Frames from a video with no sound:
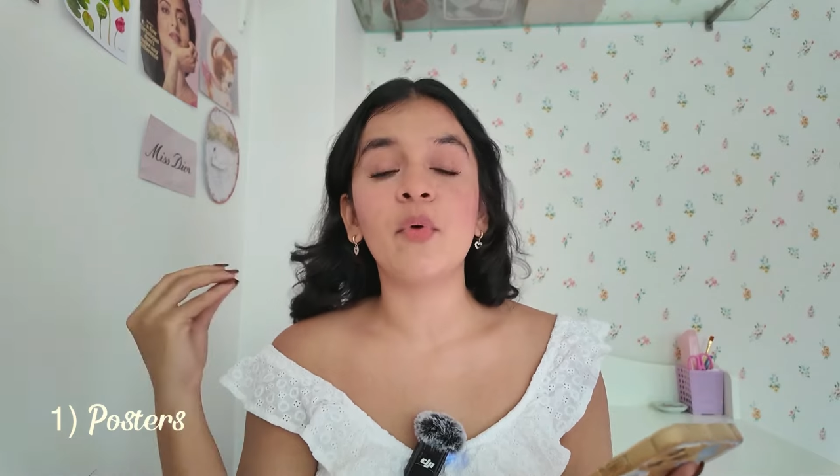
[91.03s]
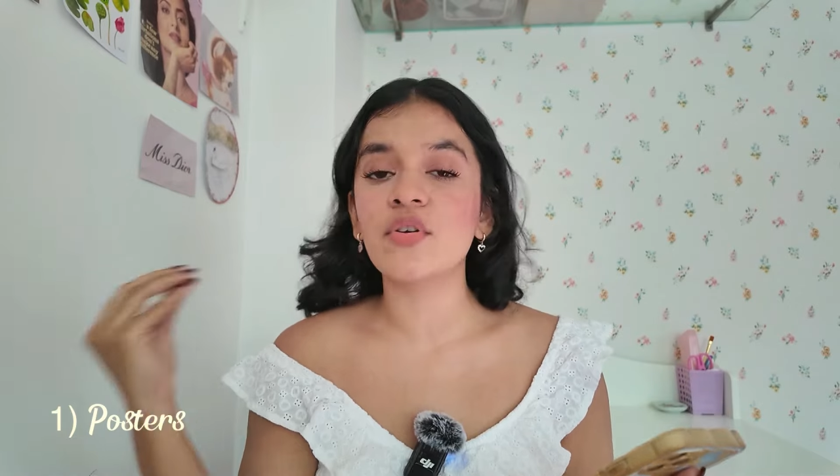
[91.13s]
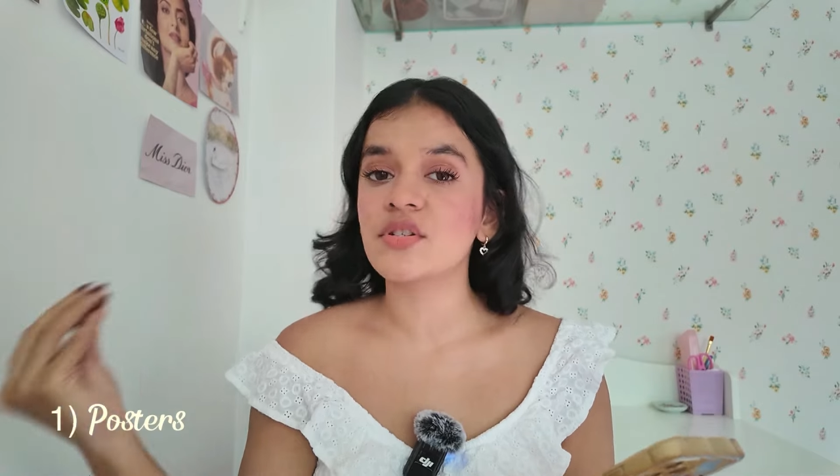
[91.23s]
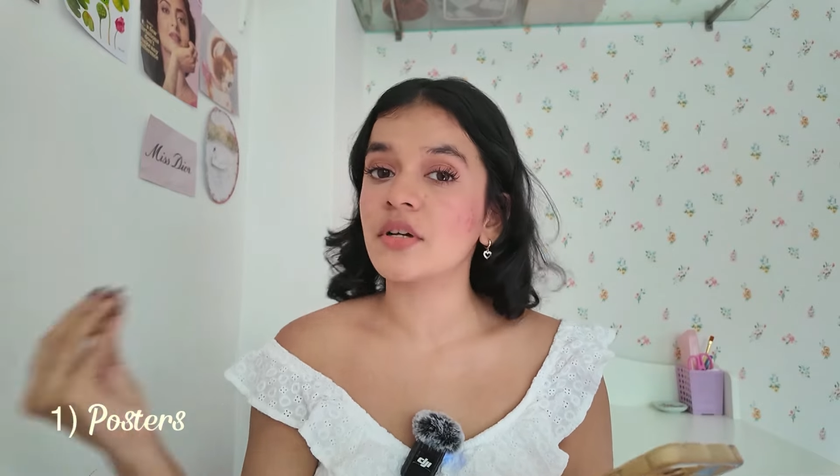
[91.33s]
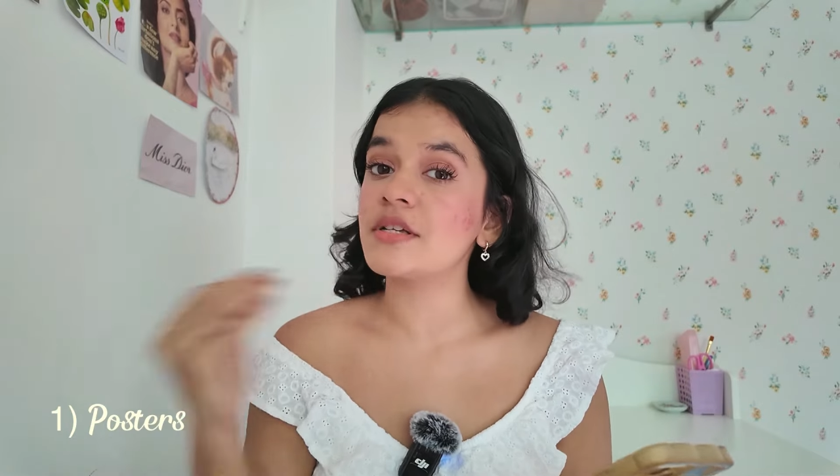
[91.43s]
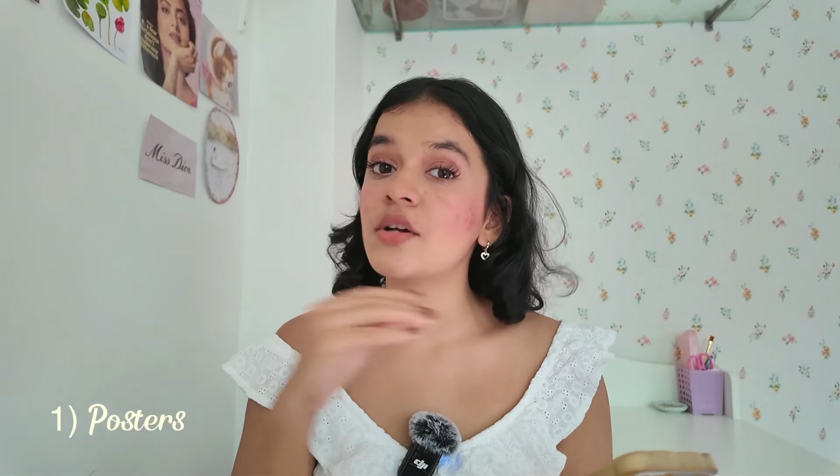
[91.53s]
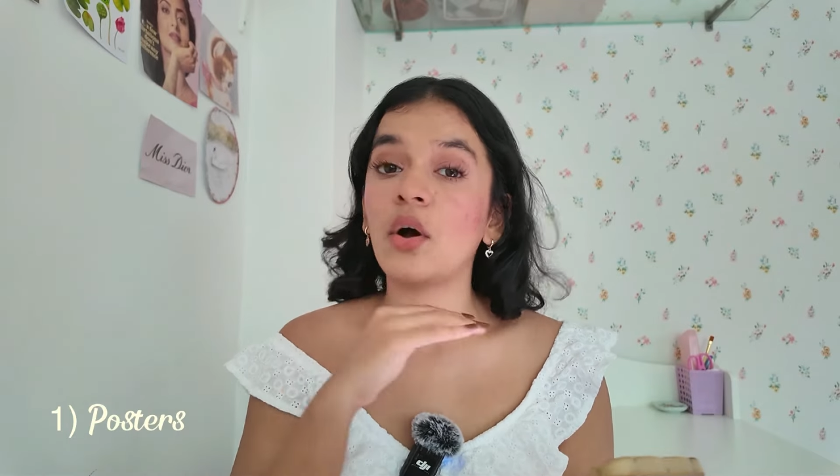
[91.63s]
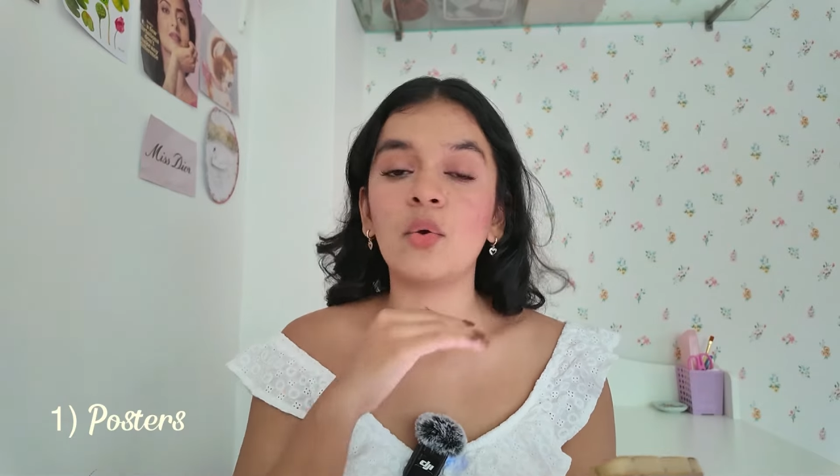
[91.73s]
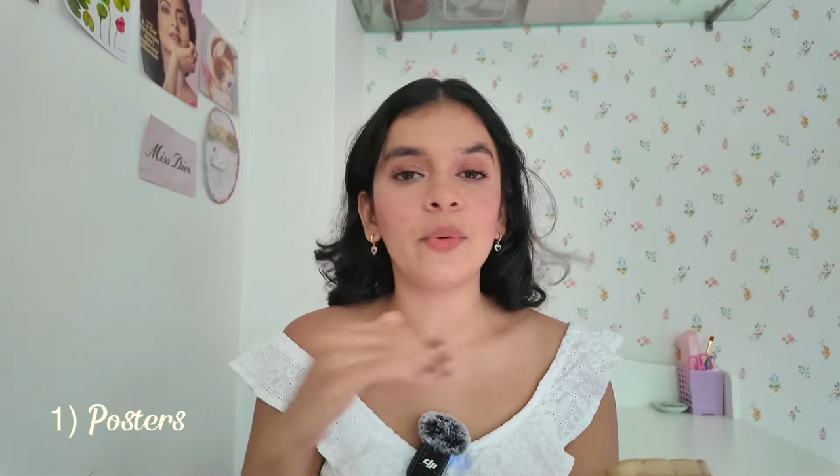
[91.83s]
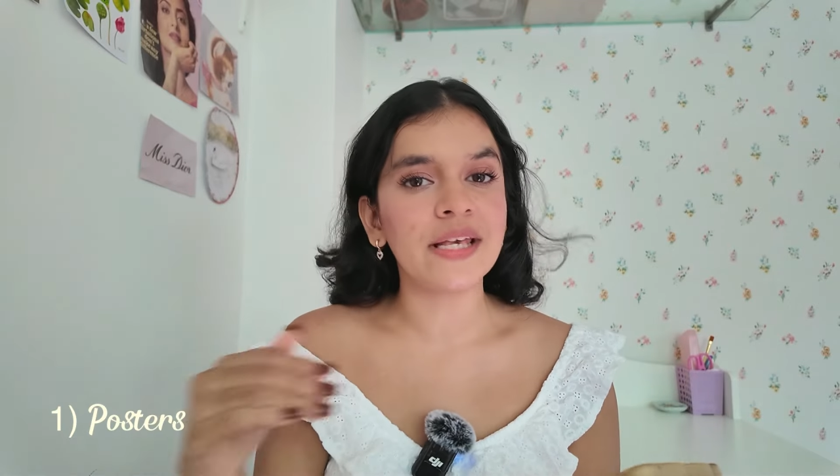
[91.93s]
posters
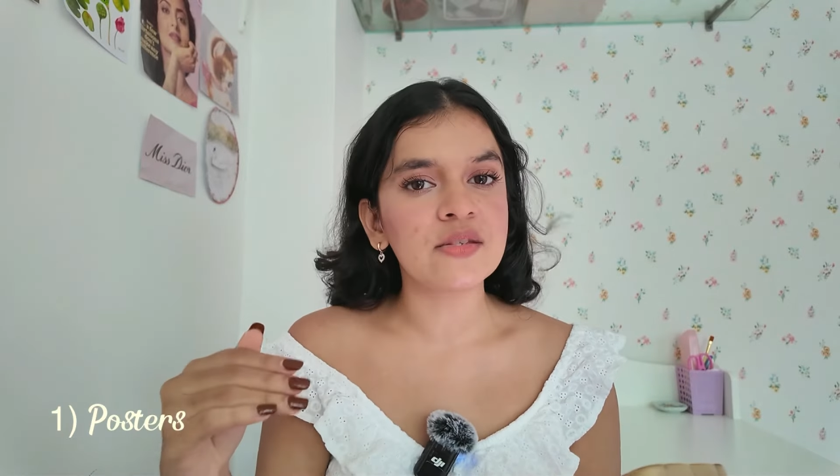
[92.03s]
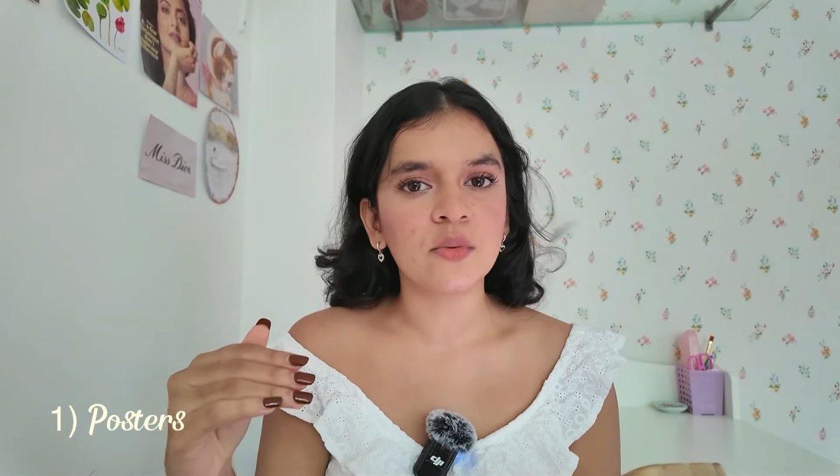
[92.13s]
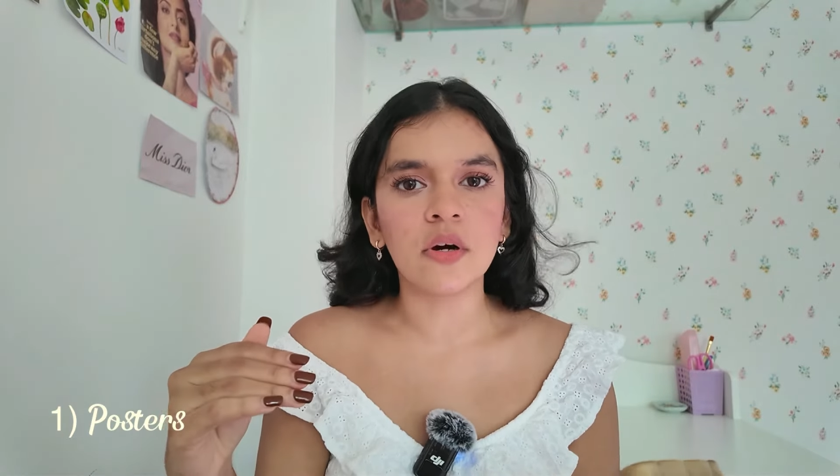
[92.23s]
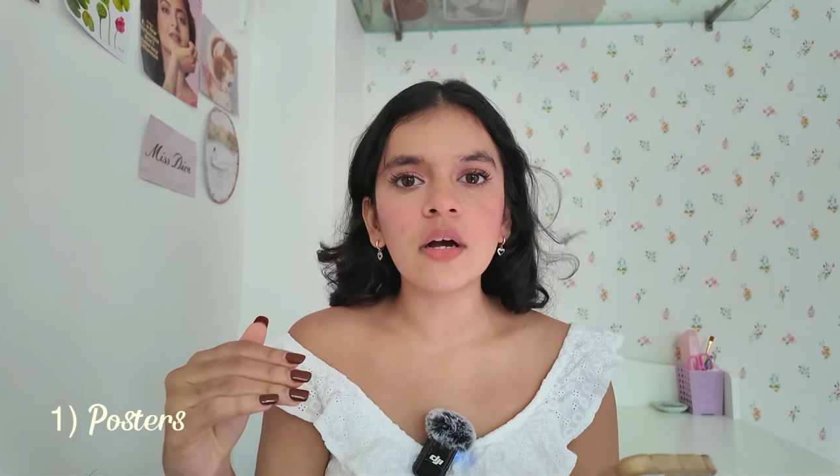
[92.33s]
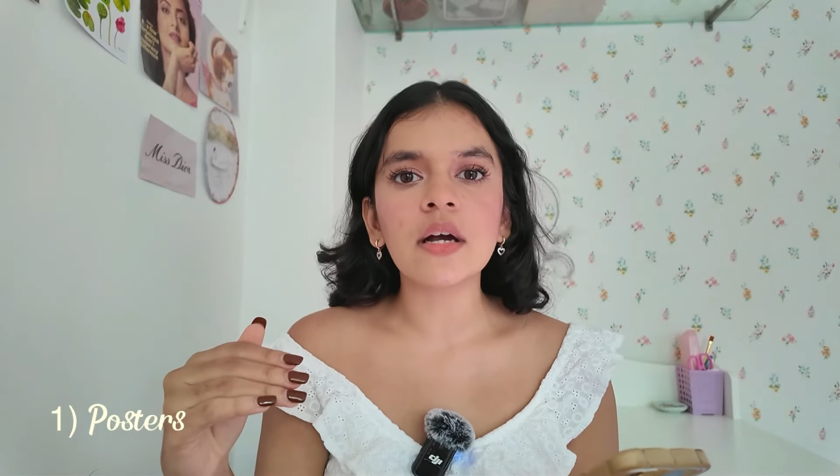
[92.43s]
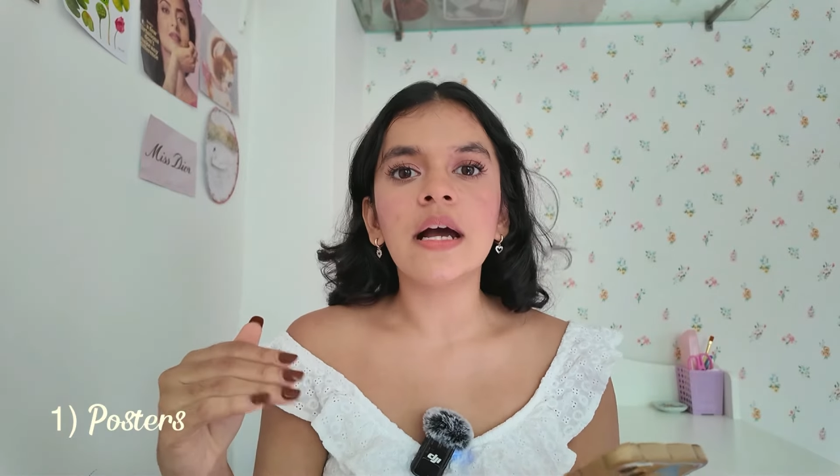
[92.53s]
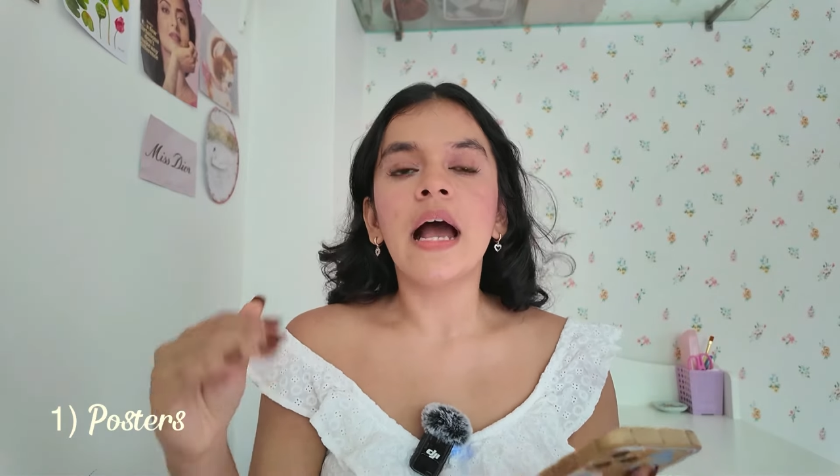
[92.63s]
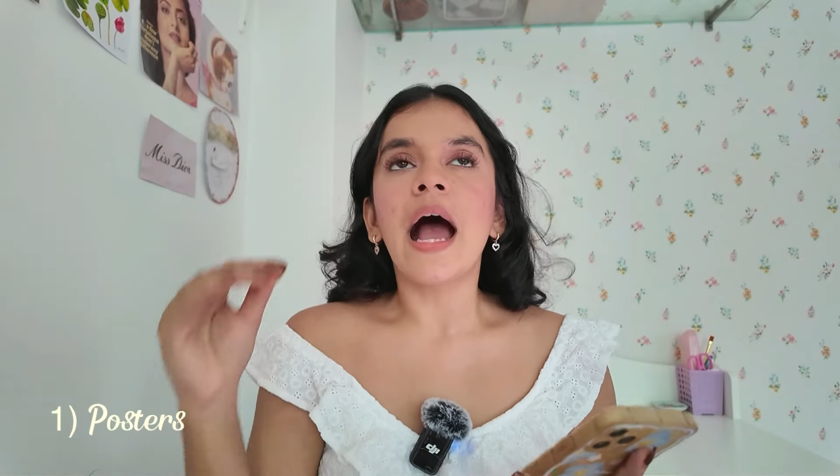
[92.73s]
always work.